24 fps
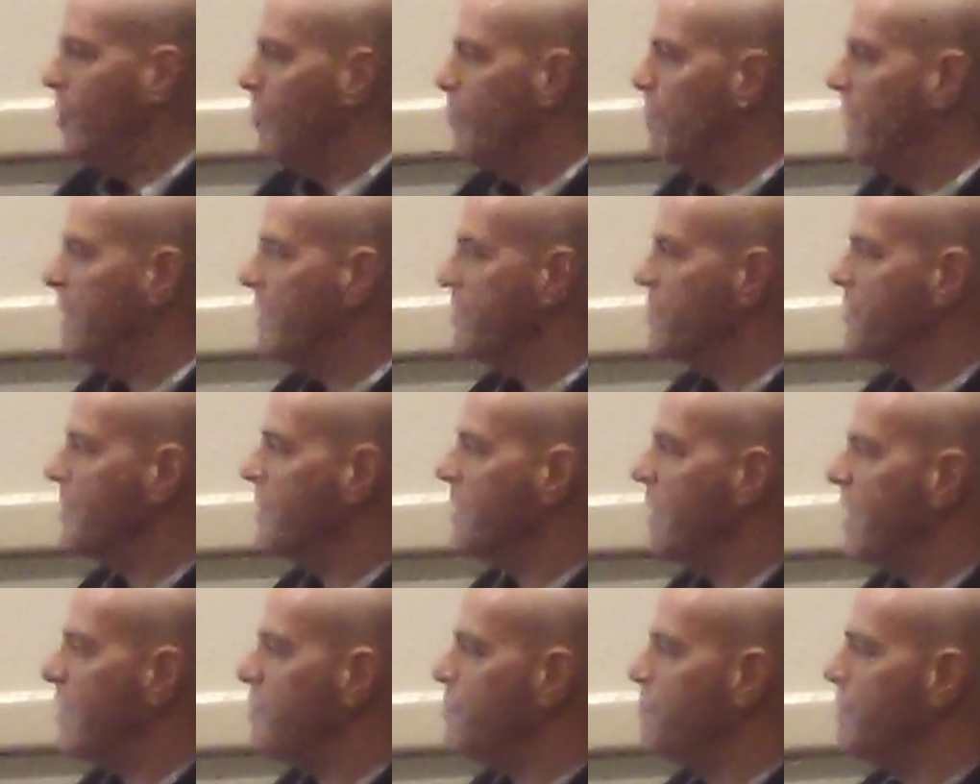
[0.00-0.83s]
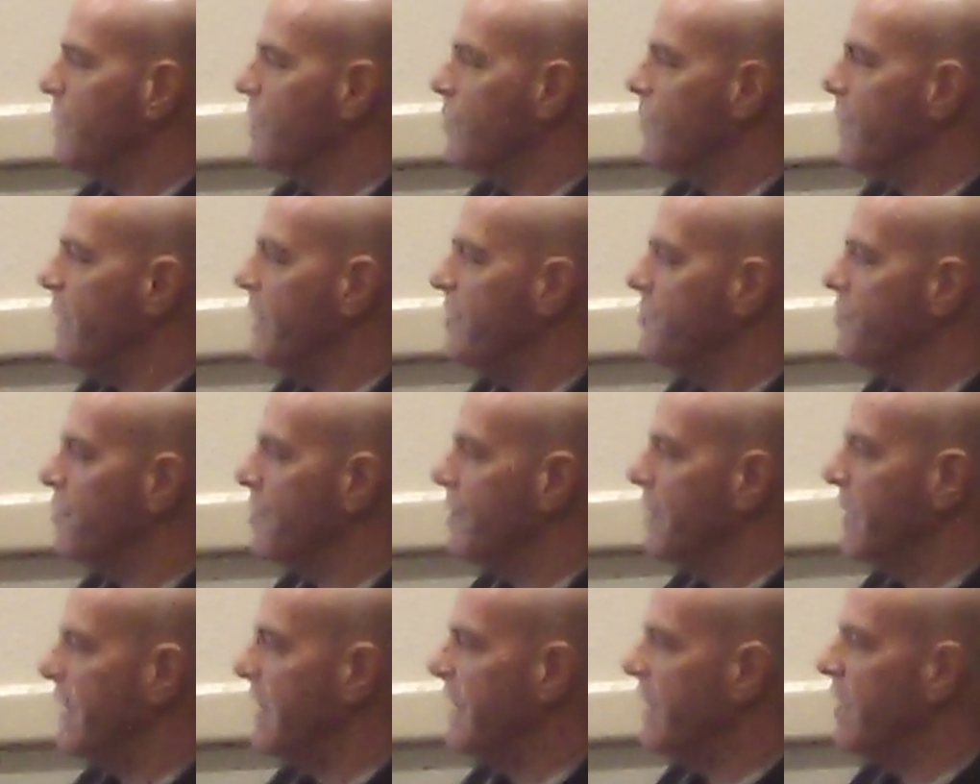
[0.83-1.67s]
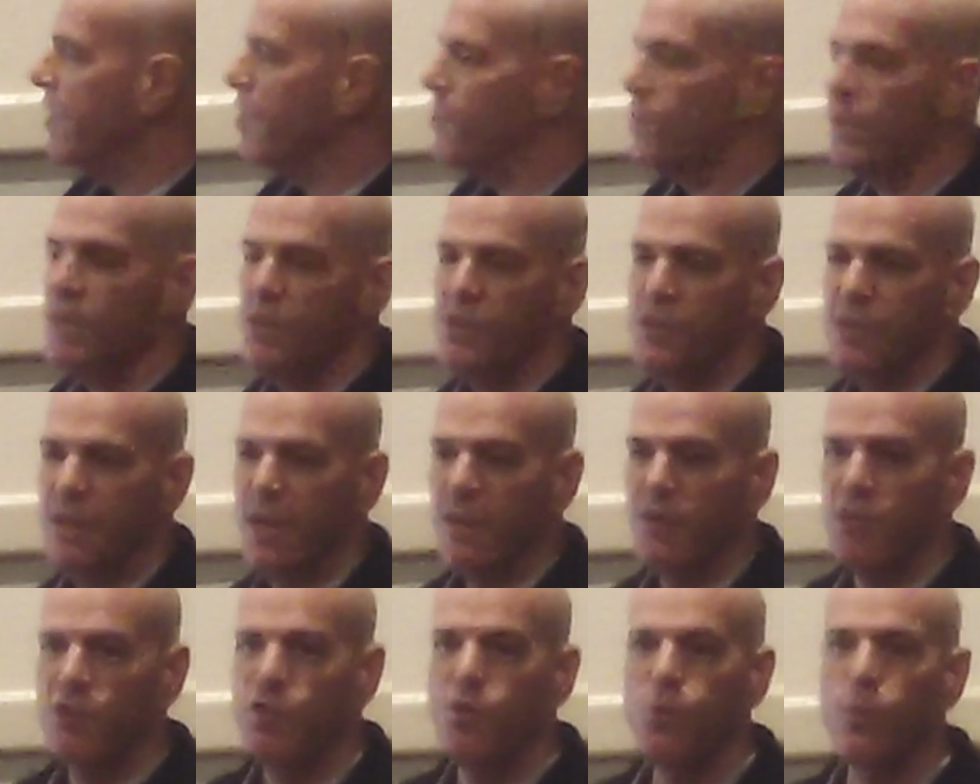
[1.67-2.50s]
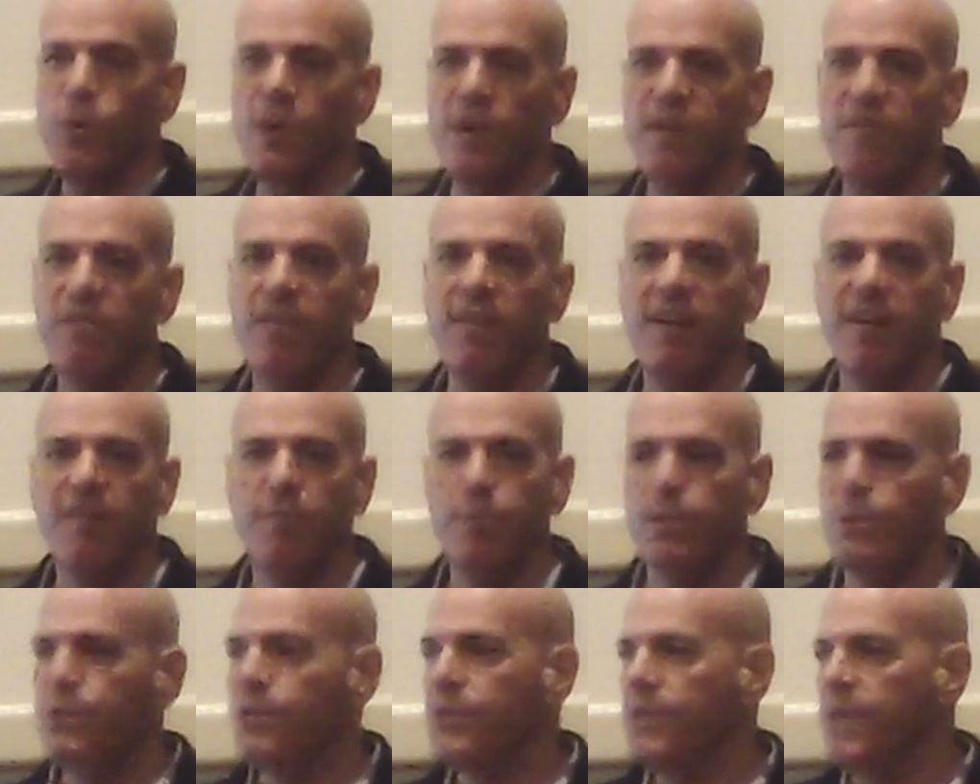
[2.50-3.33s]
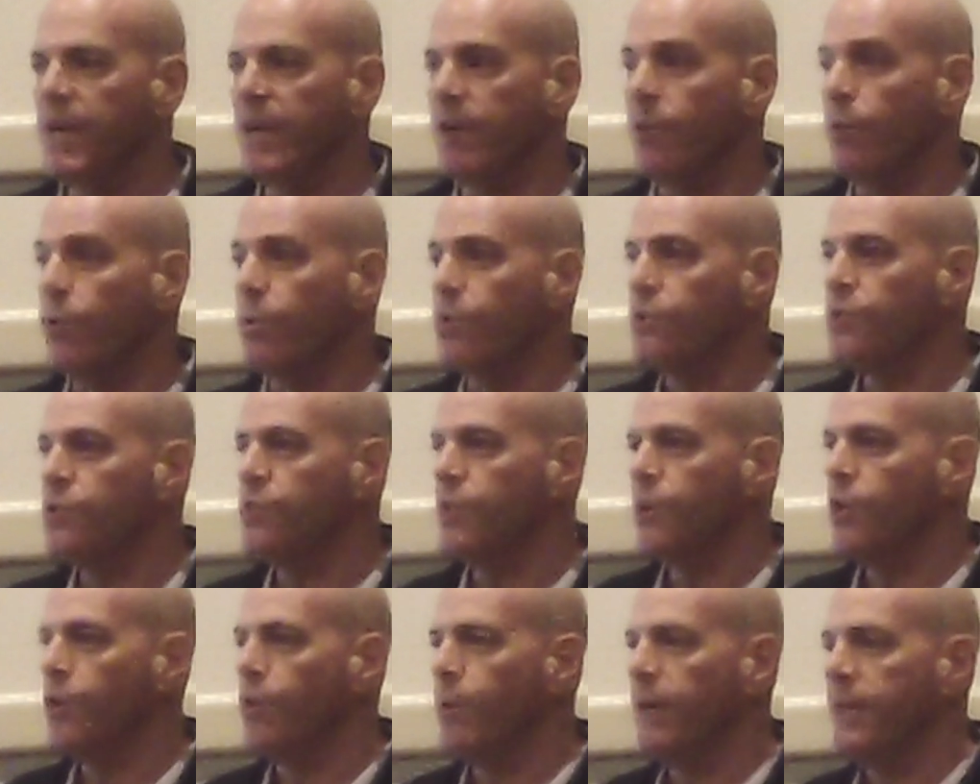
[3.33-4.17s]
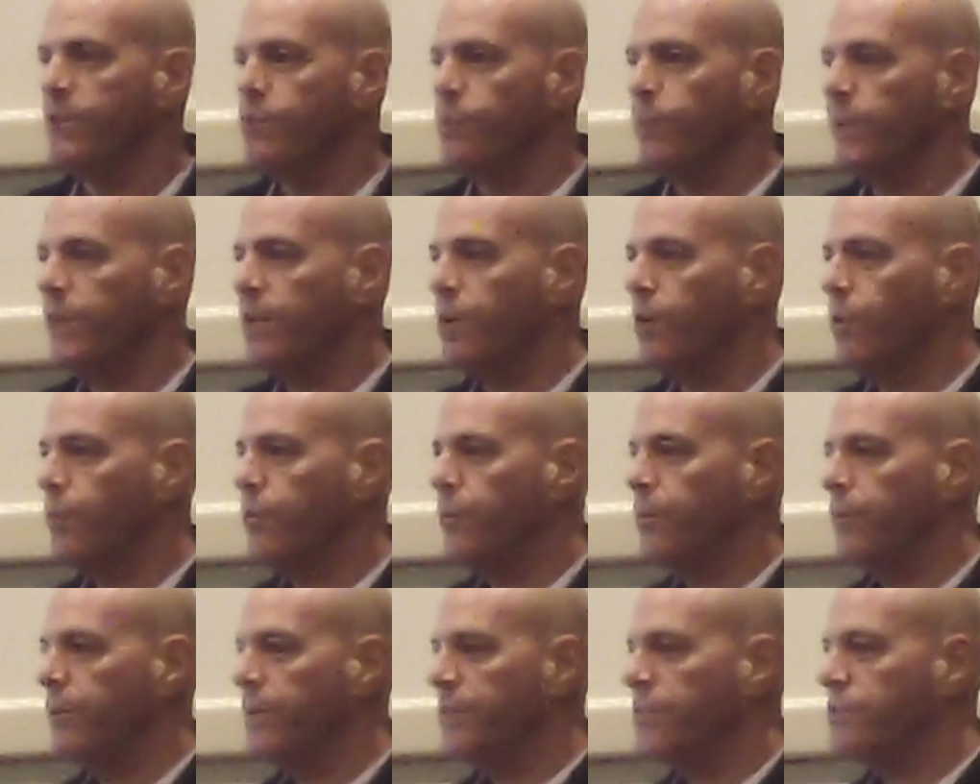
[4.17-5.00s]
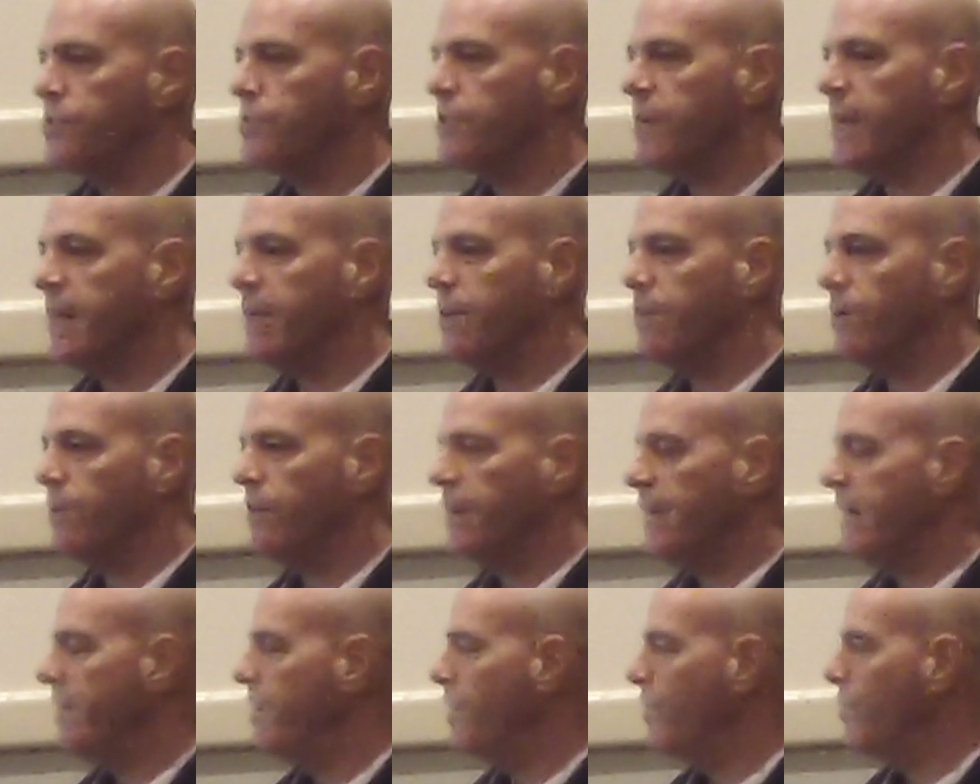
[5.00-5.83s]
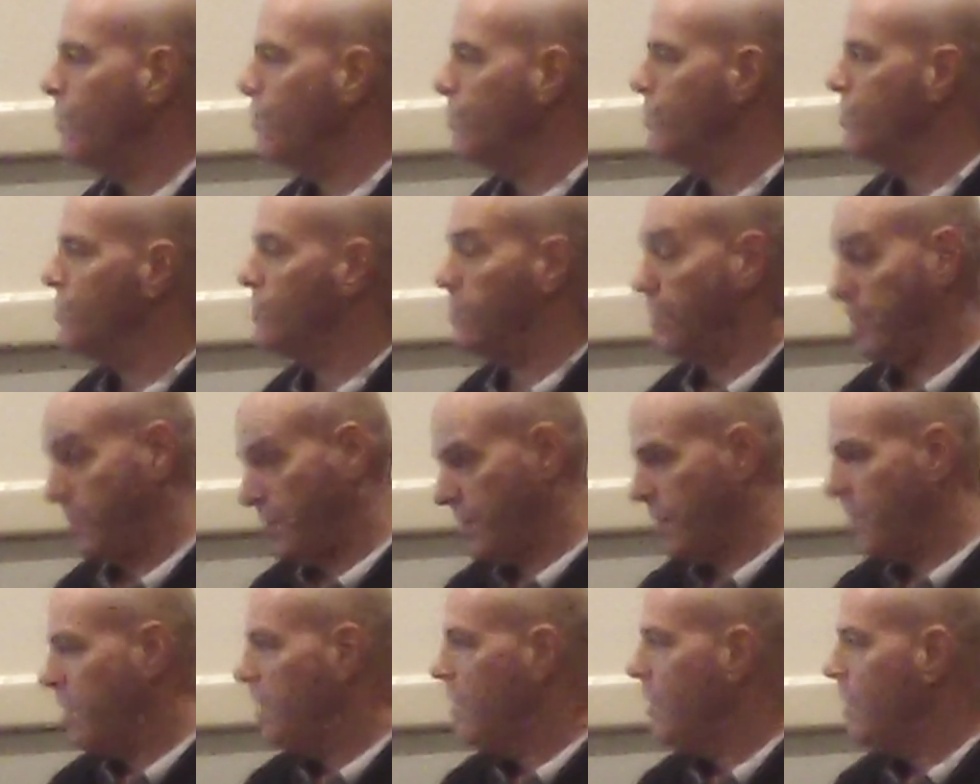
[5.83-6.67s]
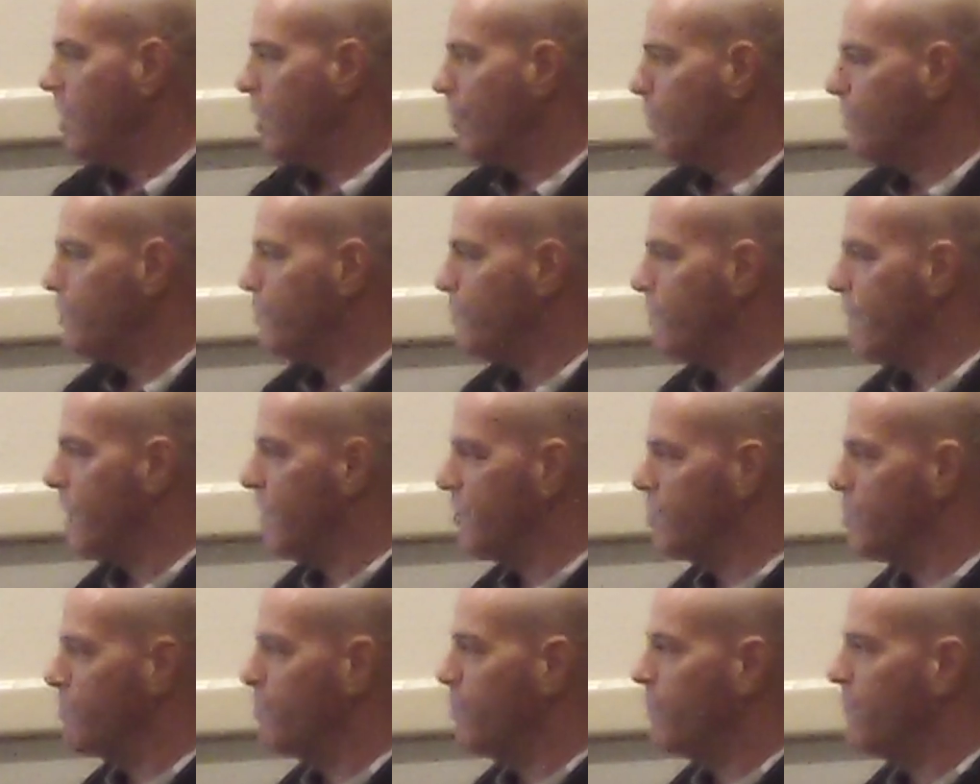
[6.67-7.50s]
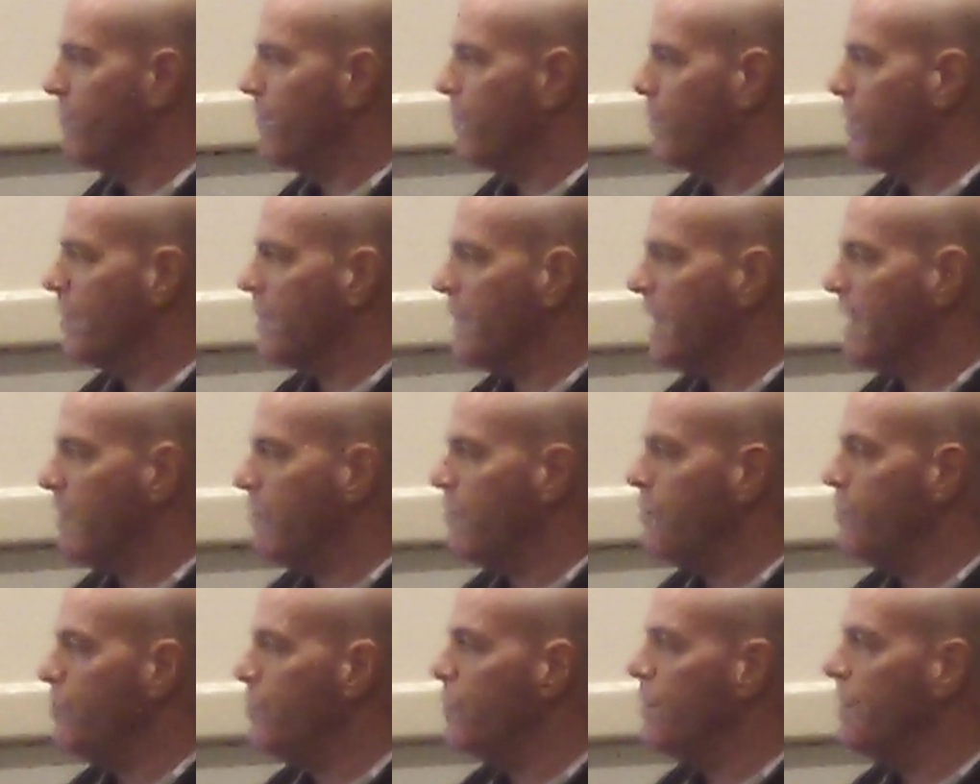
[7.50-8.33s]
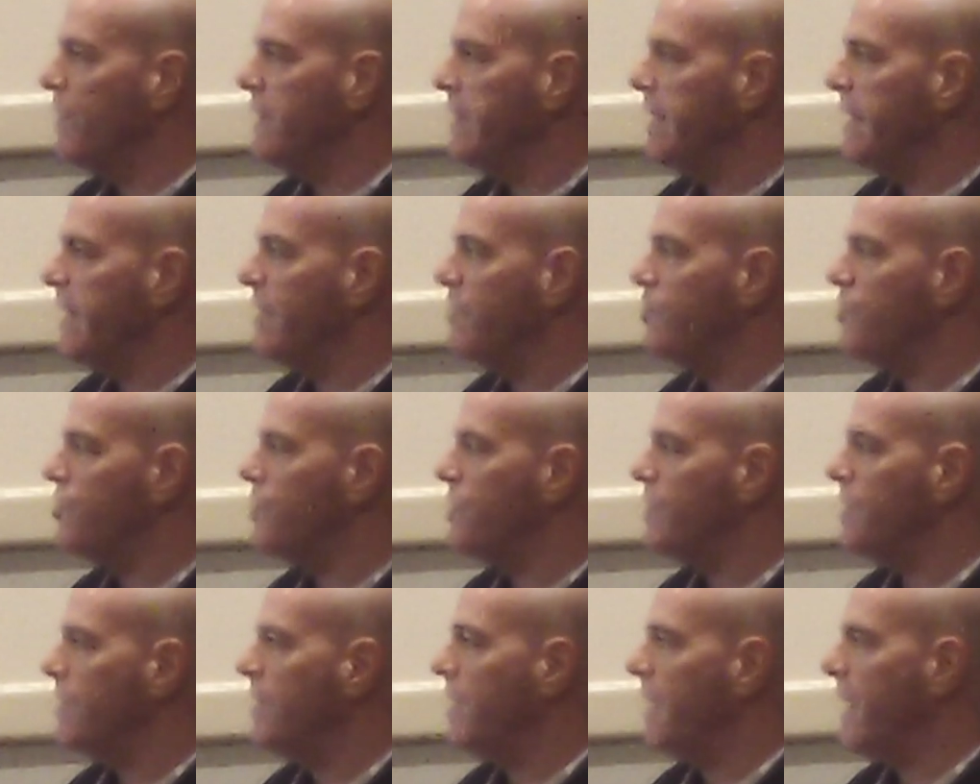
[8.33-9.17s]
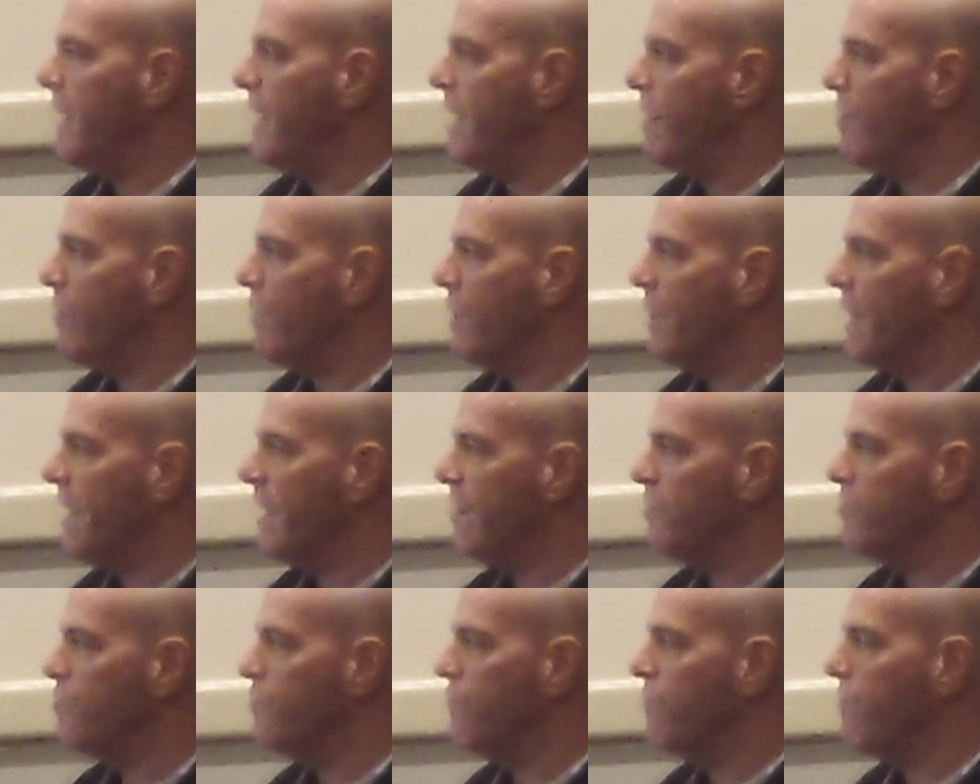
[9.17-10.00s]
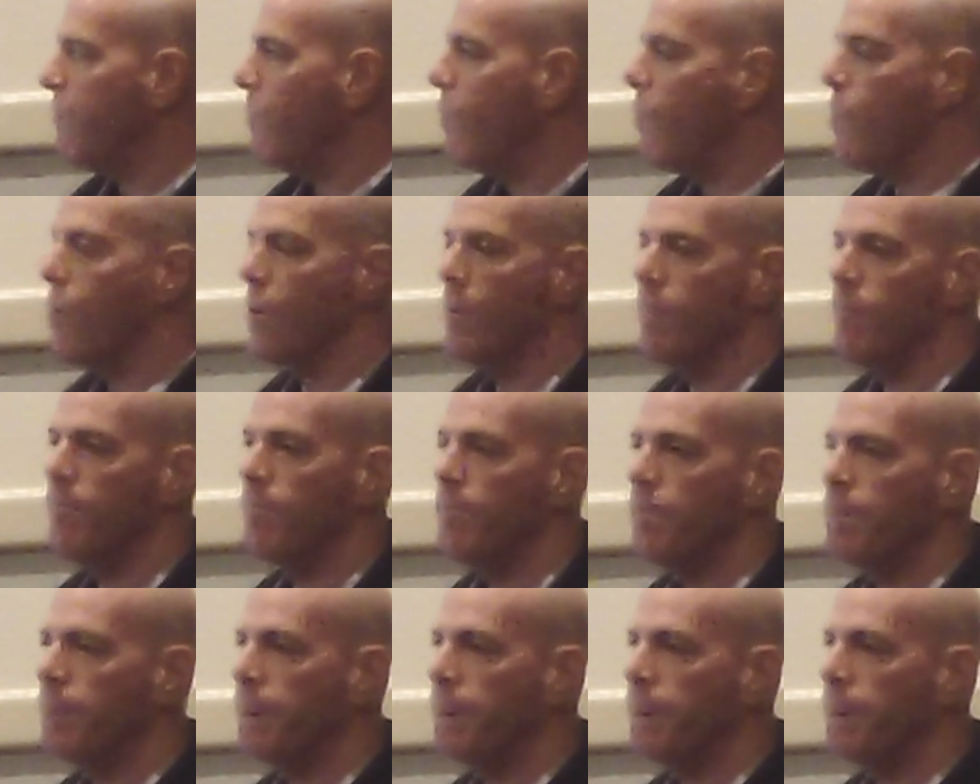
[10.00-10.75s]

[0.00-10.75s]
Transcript: because the cosmic rays are going to increase another 25% or so as we go through this cycle, and those are responsible for cloud nucleation and how clouds form.